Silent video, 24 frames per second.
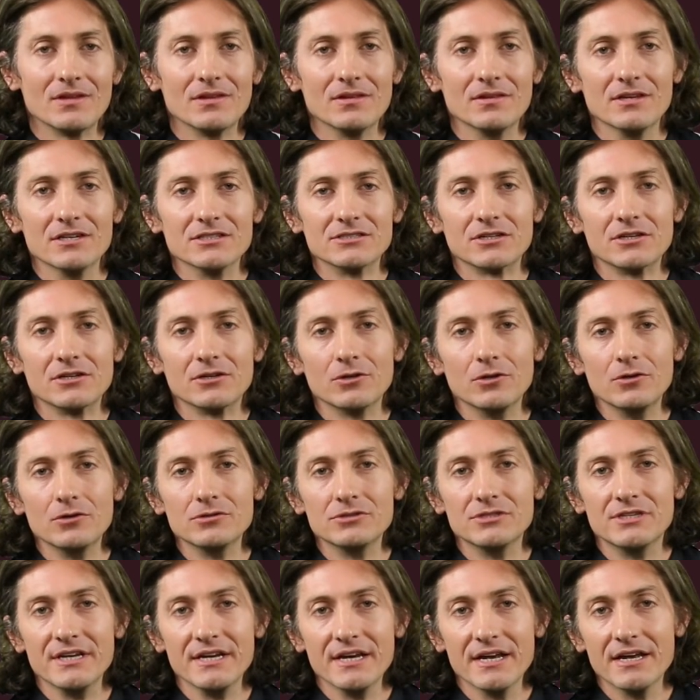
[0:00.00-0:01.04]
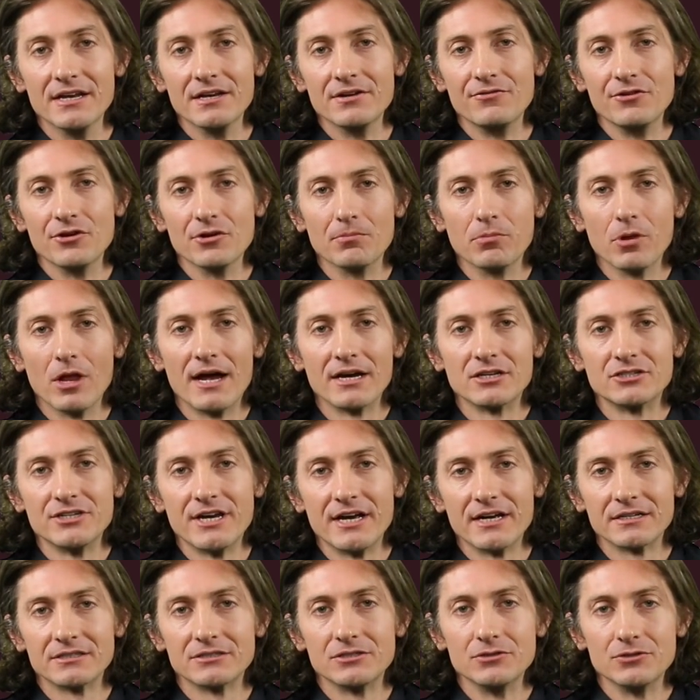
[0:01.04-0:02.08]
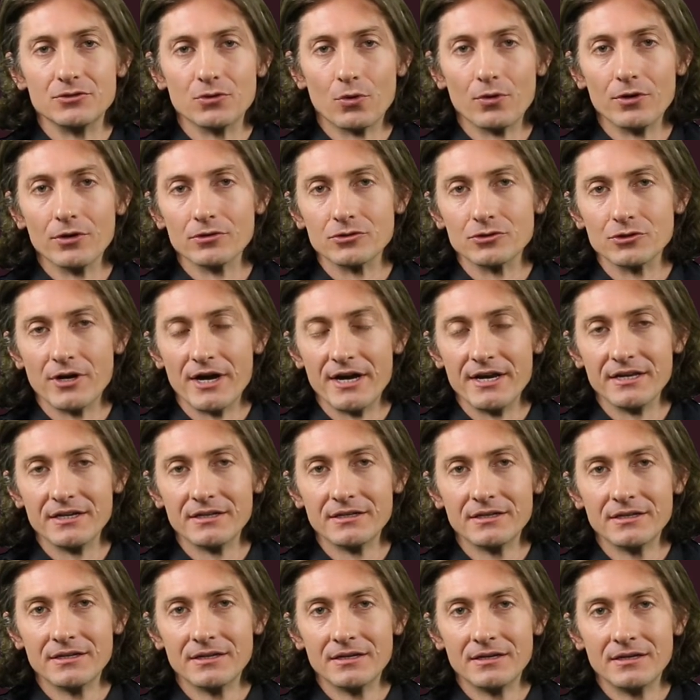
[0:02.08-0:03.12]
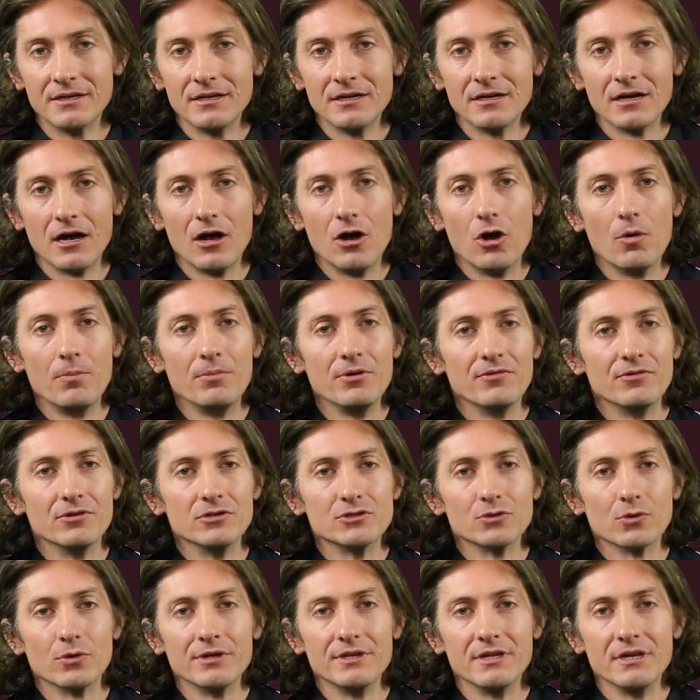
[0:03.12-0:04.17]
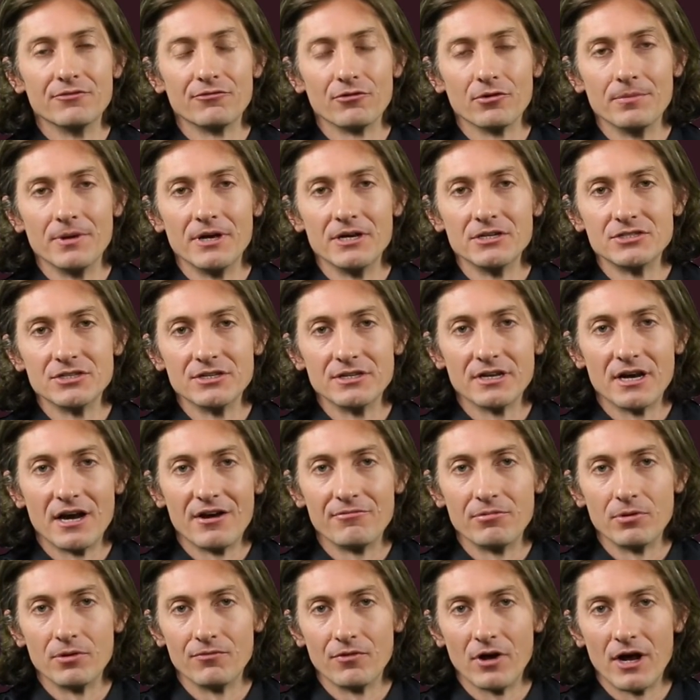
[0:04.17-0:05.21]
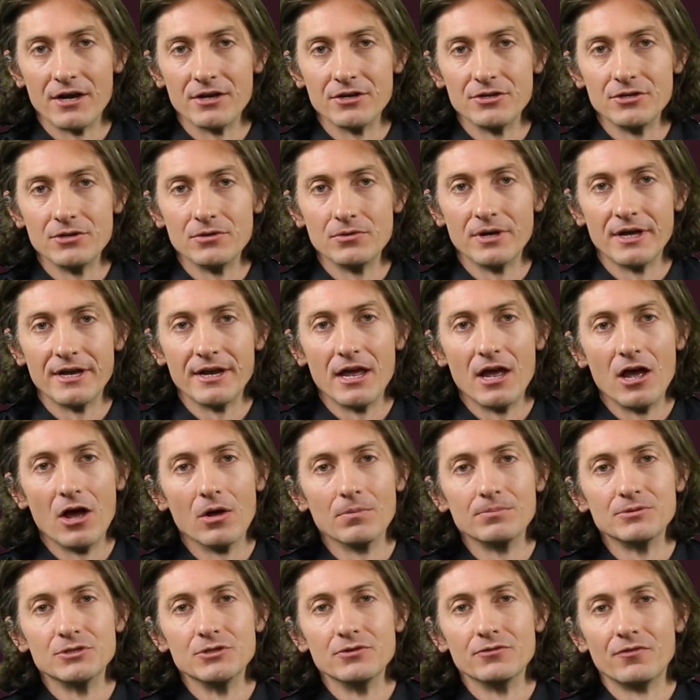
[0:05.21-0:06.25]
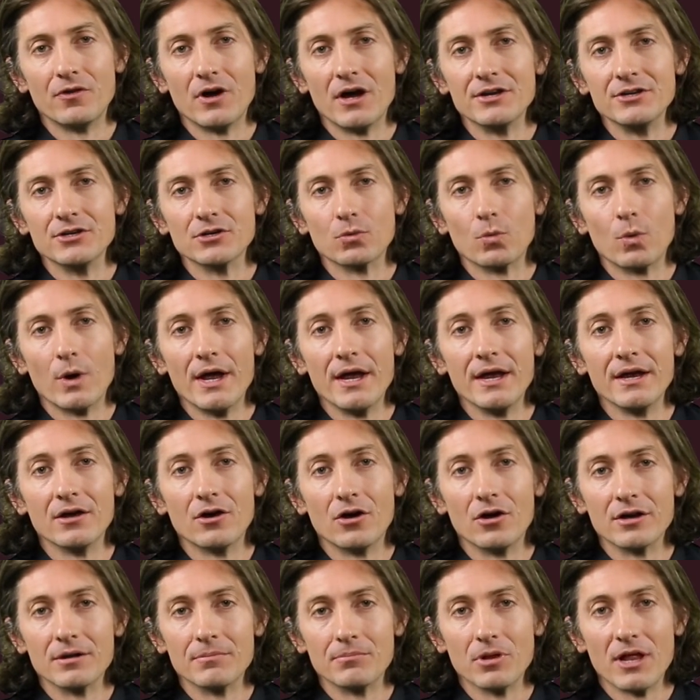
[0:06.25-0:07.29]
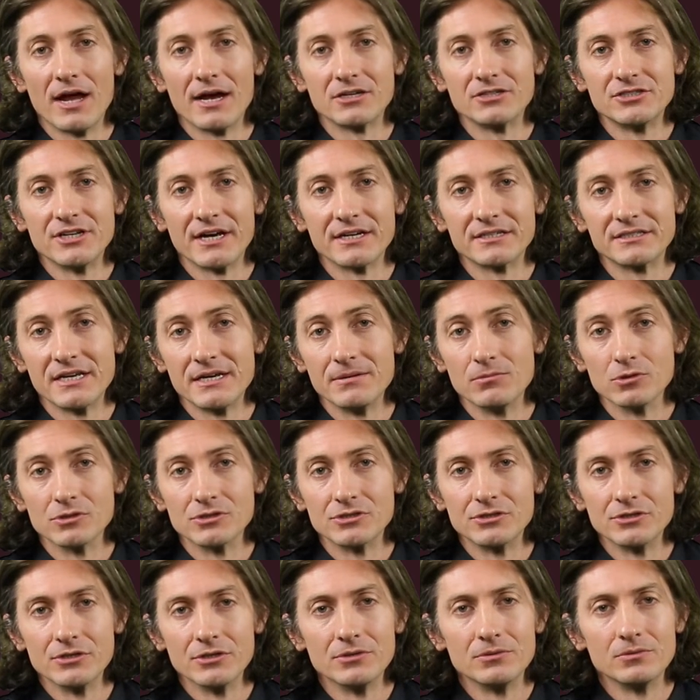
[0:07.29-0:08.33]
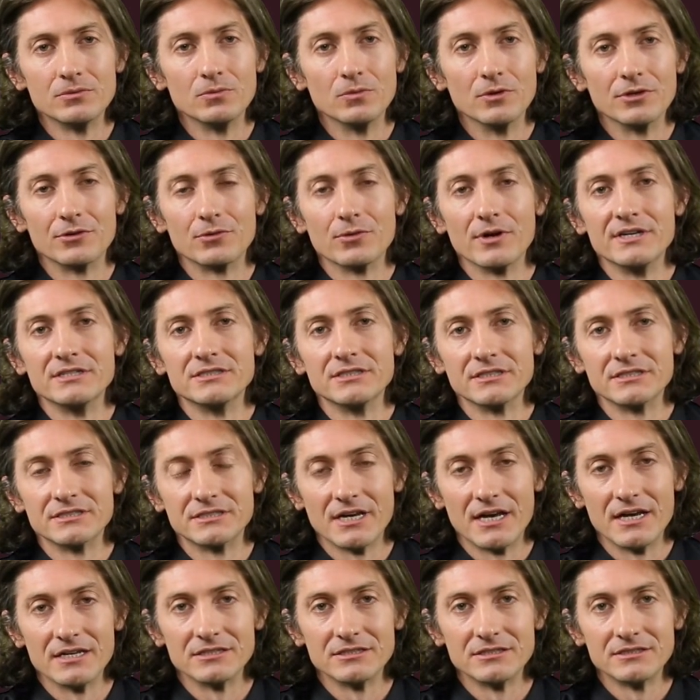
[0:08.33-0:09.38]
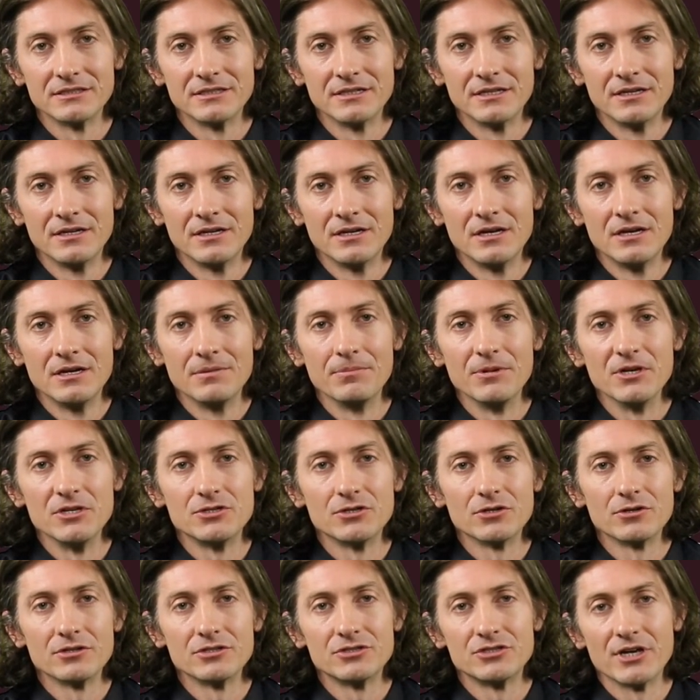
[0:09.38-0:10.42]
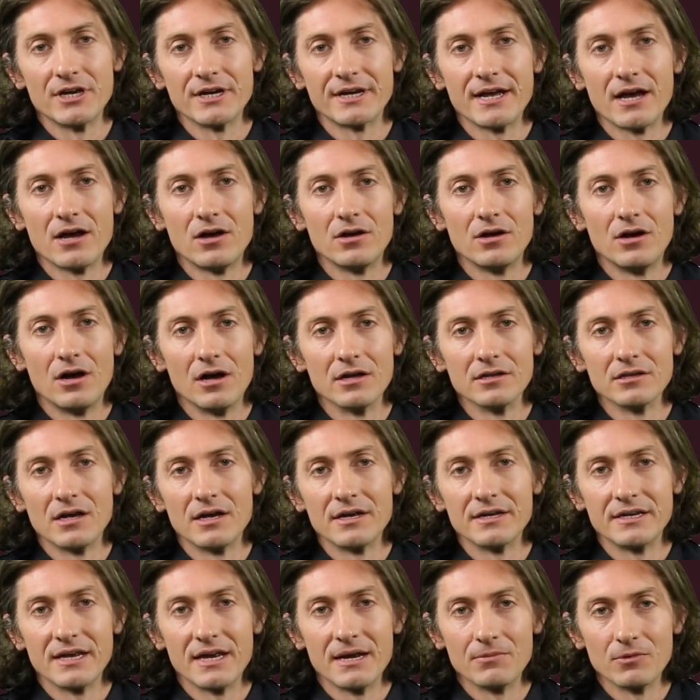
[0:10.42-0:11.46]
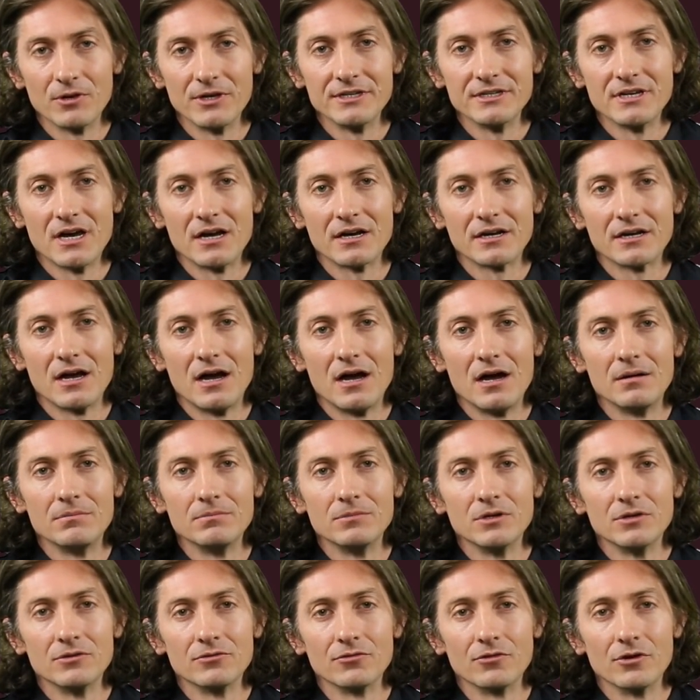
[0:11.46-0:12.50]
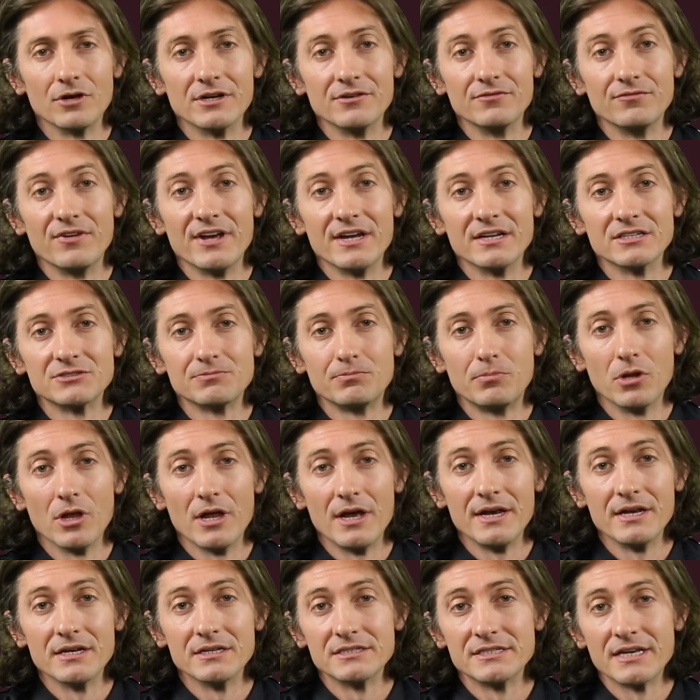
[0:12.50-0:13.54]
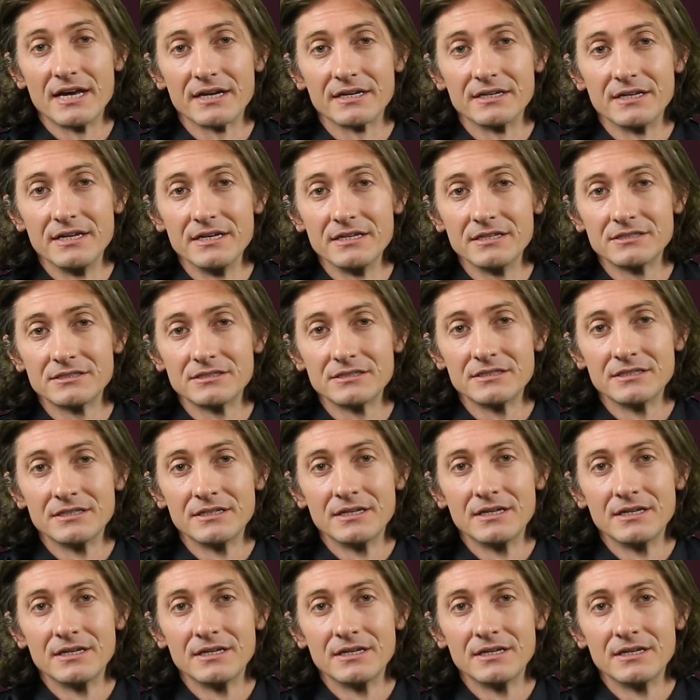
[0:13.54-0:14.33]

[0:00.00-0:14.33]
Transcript: This concludes the end of your blackjack tutorial training. I hope you've enjoyed the information that I've provided you and it helps you find your way on a blackjack table soon with great success. Be sure to check out onlinegambling.com for advanced play and techniques,